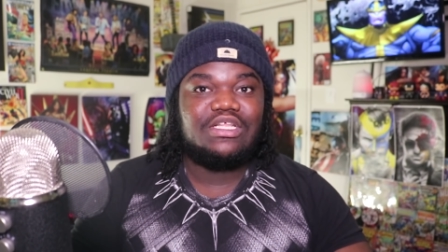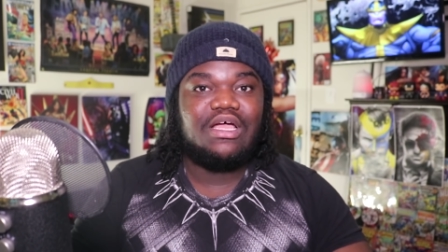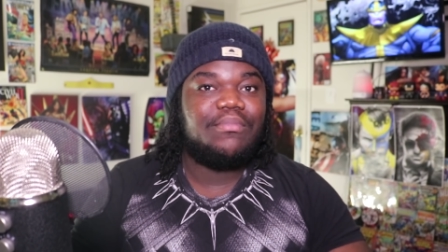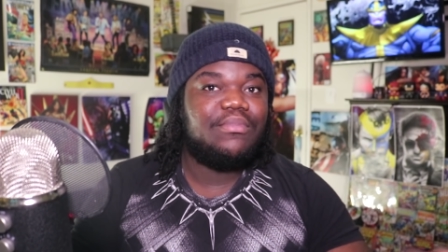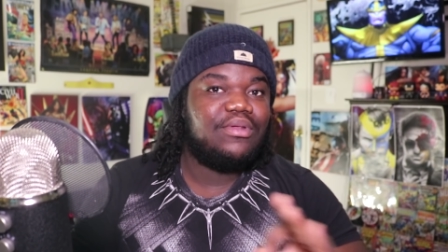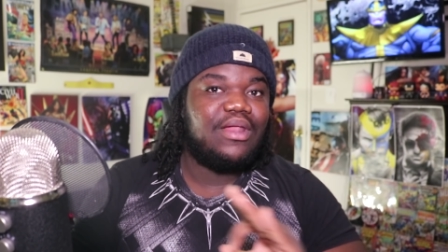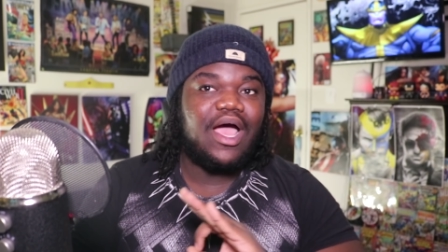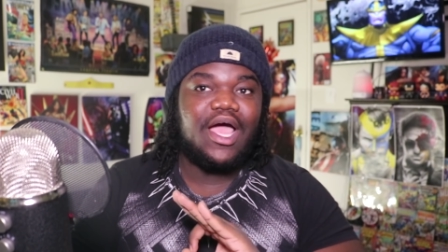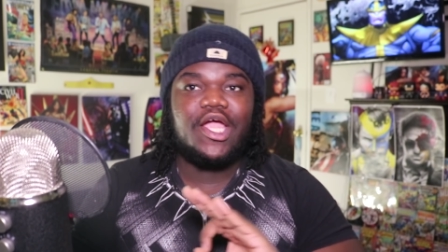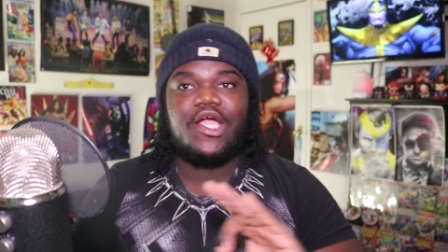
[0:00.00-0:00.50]
And
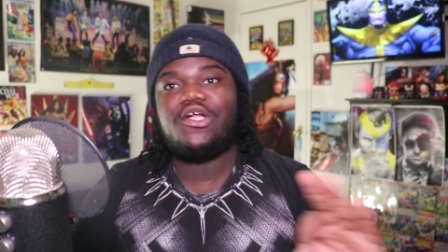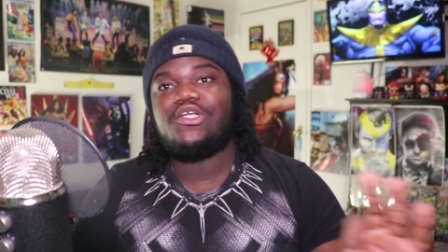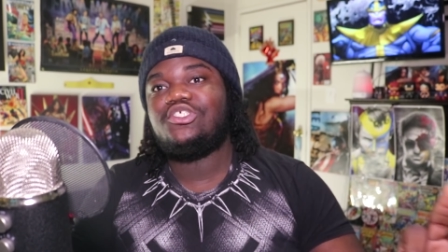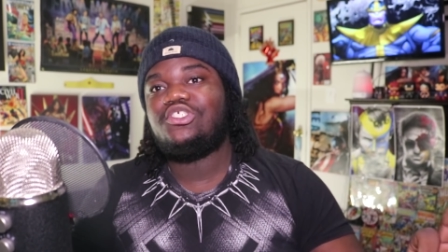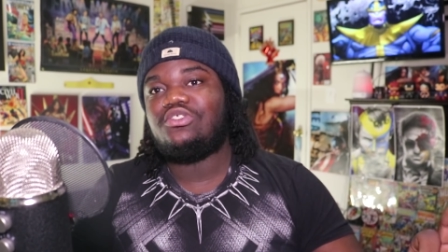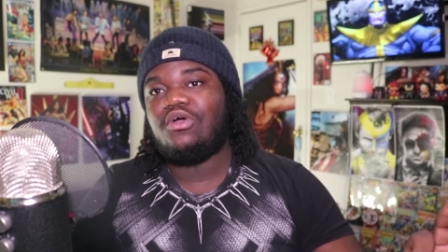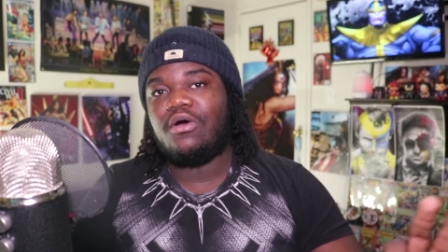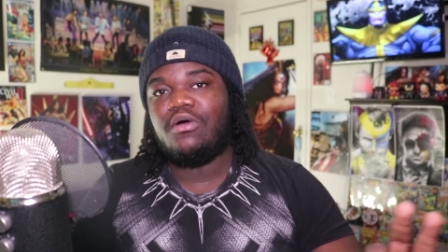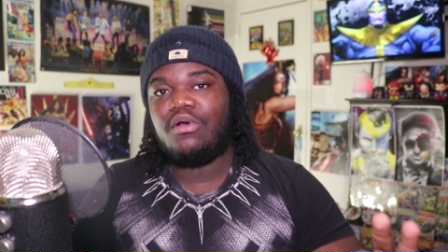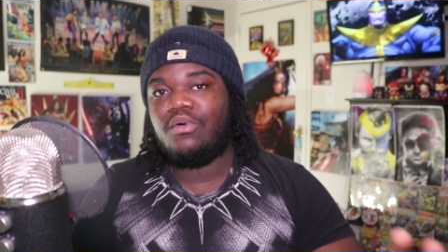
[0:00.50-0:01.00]
I'm not here to
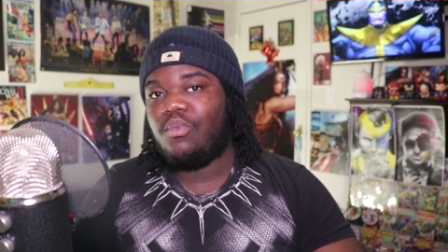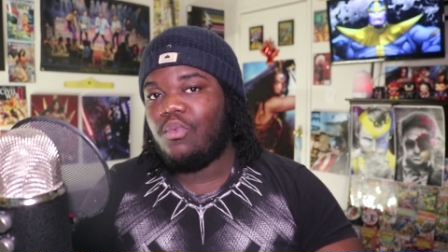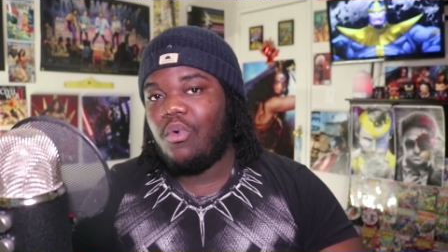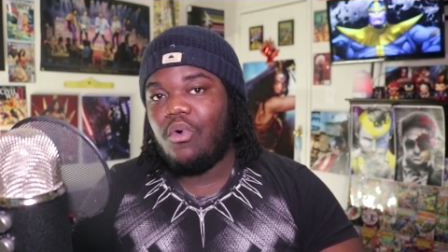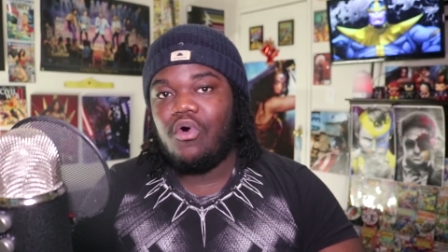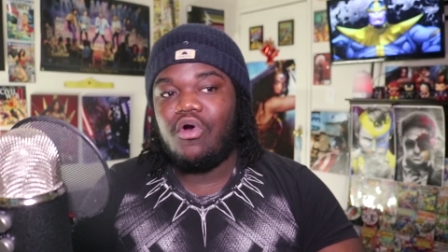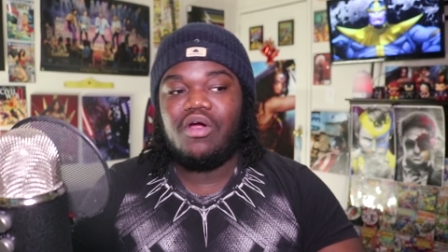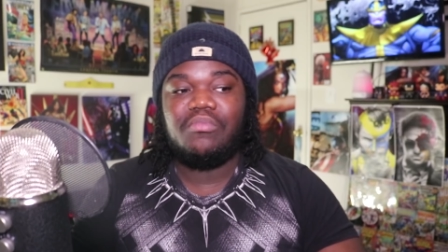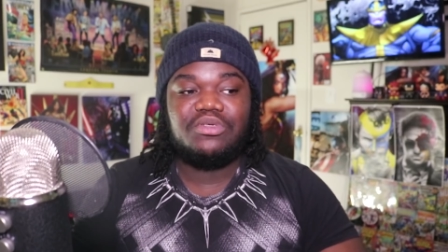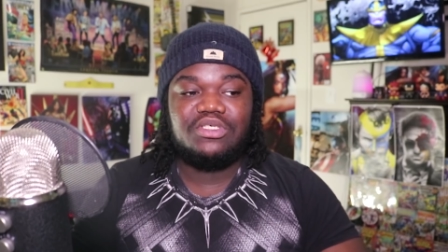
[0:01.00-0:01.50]
start a
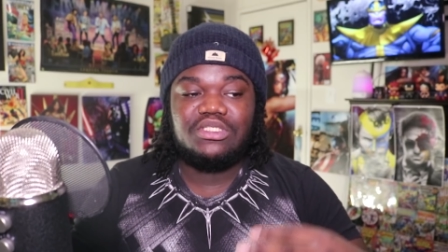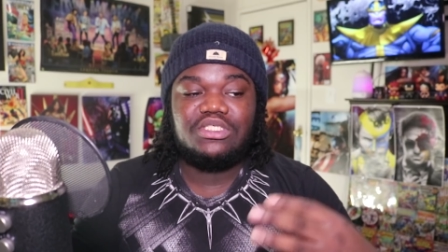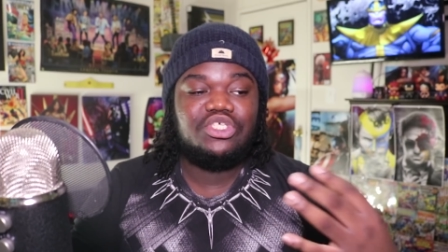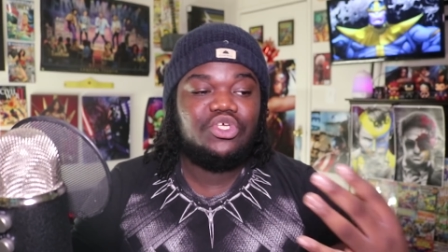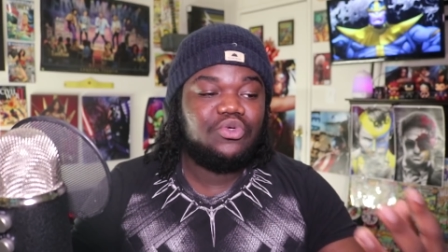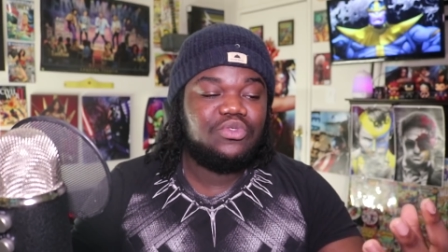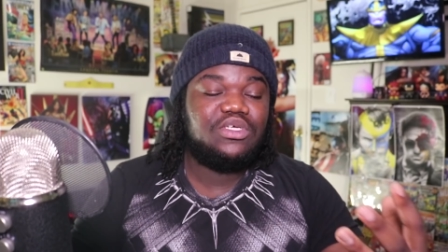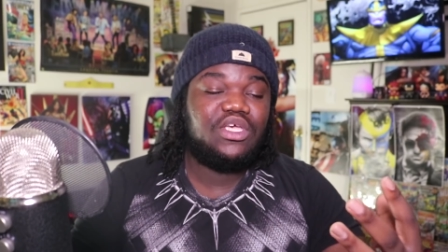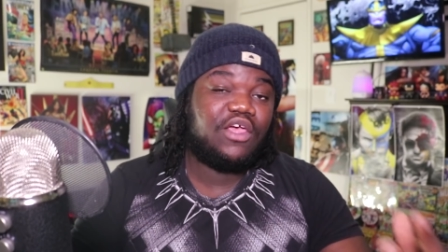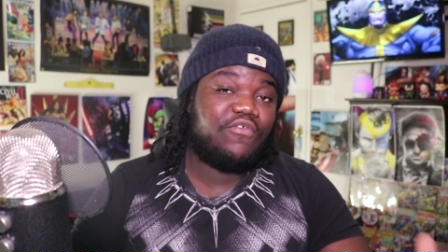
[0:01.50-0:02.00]
war, I'm just
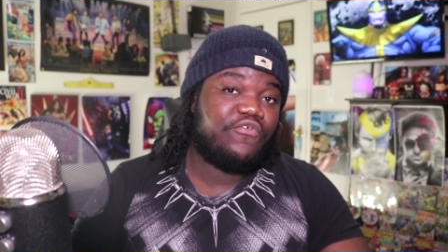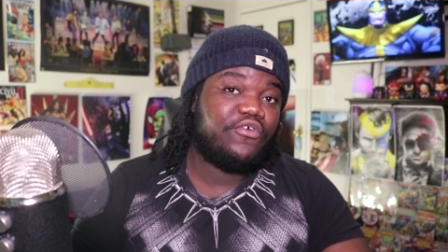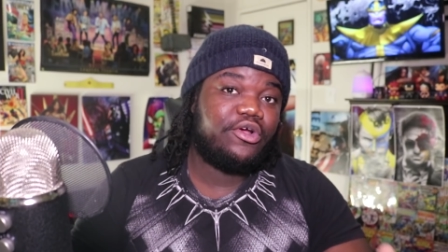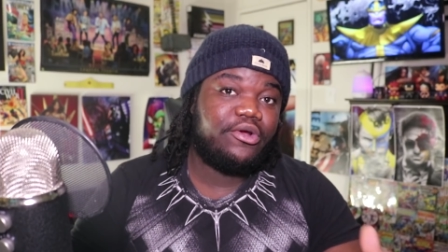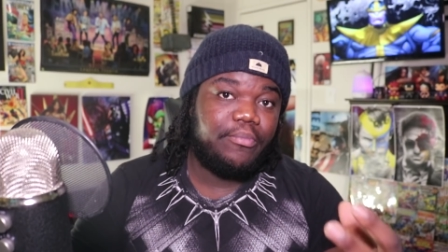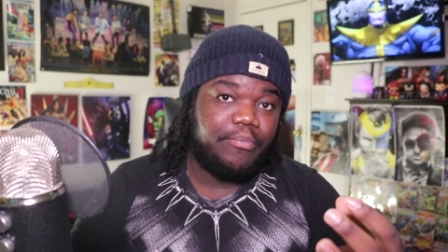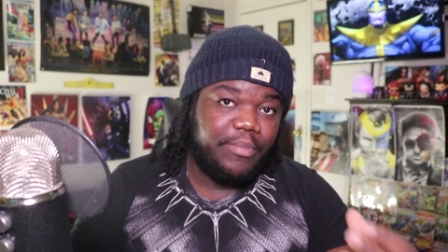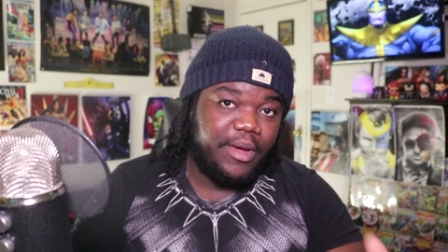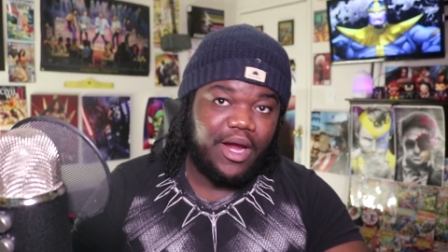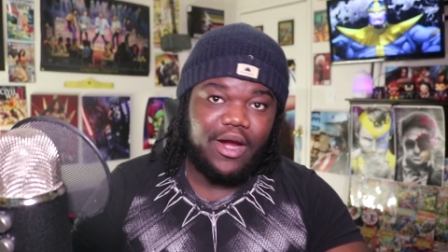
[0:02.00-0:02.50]
using it for
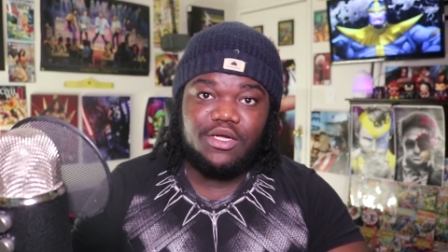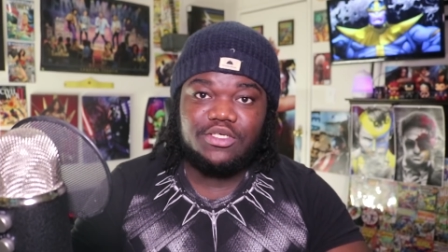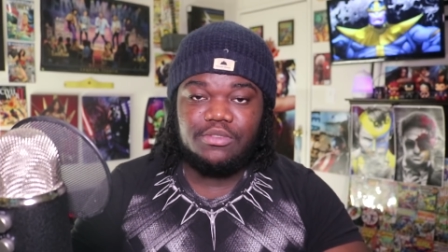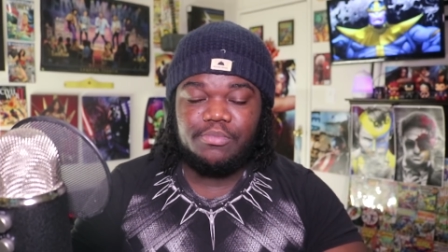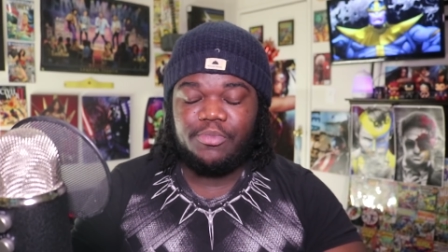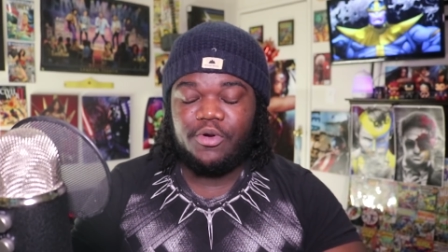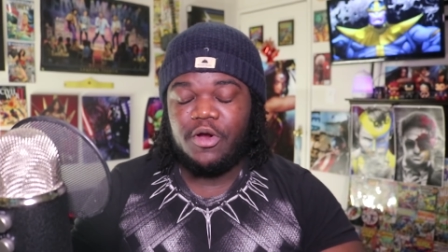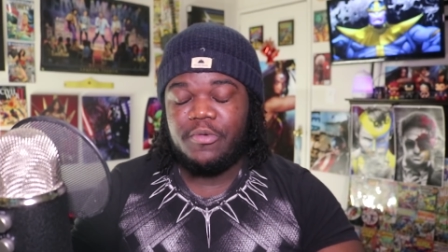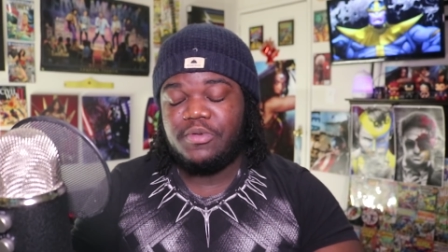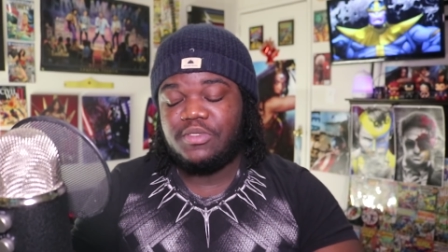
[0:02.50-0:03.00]

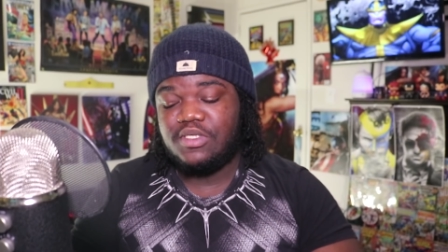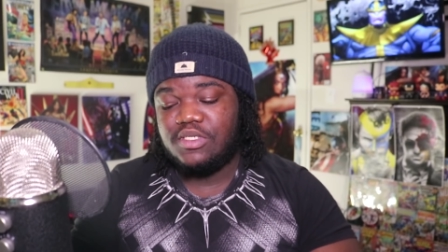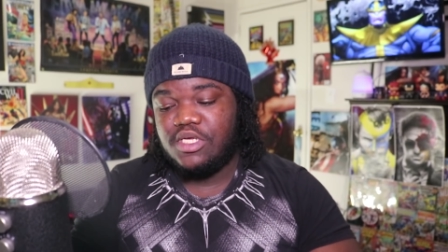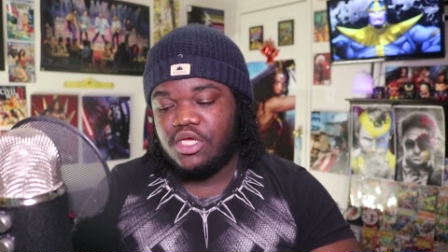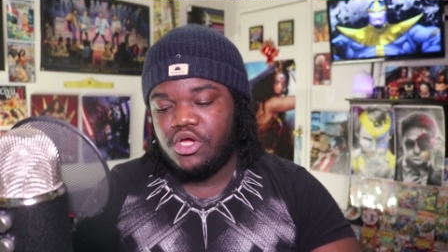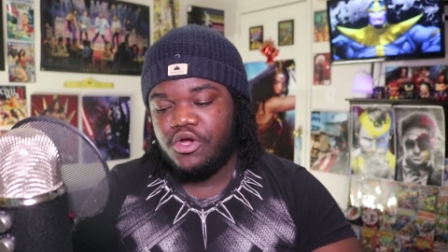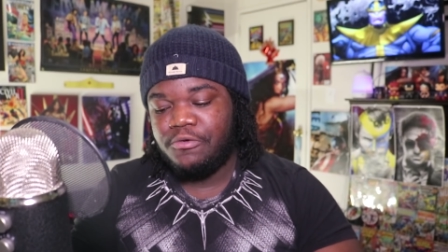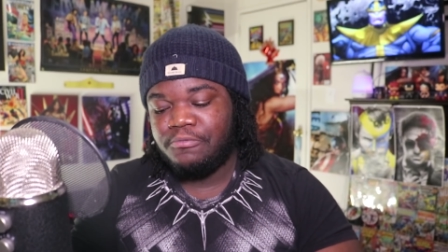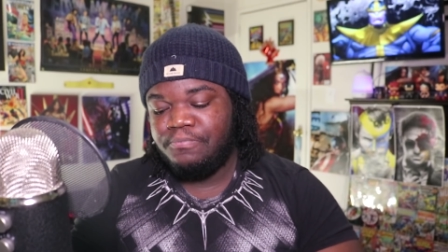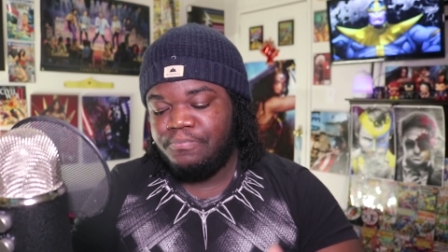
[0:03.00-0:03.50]
comparison purposes
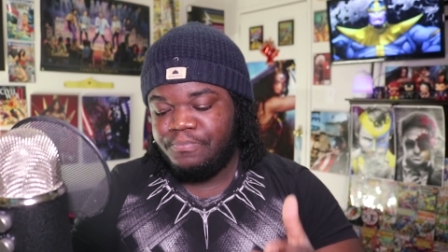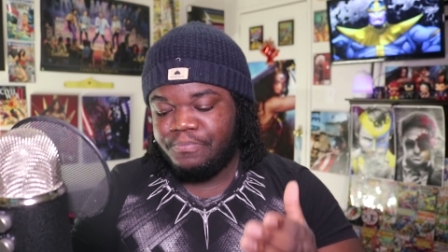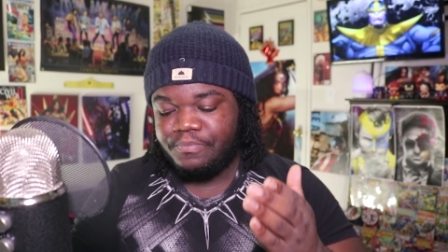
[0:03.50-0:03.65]
here.